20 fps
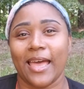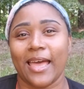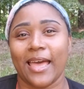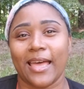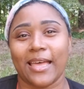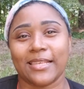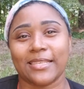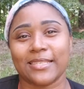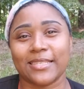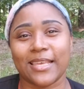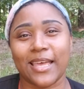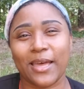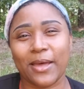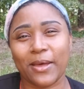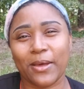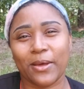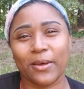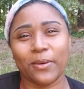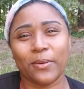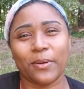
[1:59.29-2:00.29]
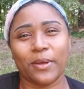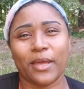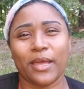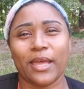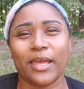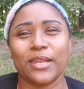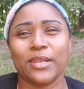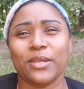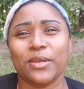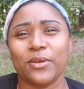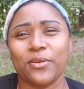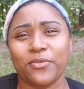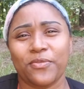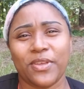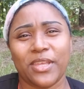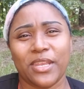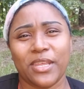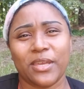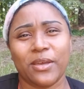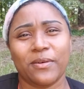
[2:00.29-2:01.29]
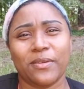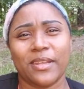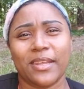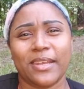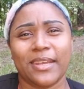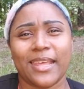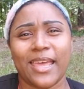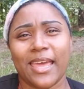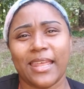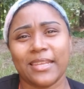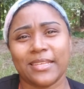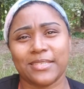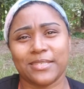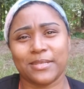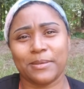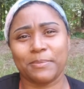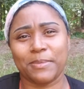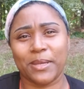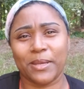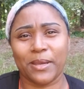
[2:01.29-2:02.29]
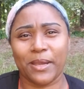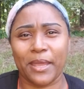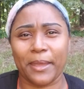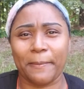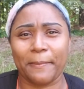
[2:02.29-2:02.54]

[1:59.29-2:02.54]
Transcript: I saw a new video that Dinis Demir had